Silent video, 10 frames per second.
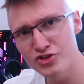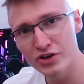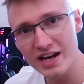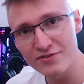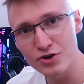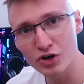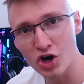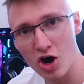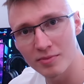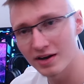You can have your
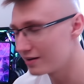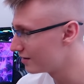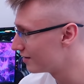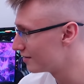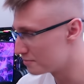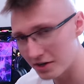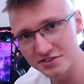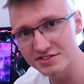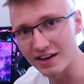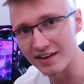chroma
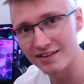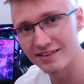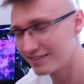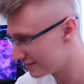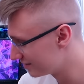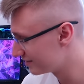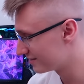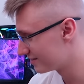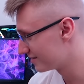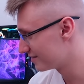monster.
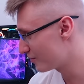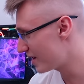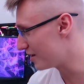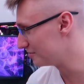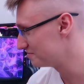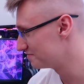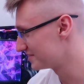Wow.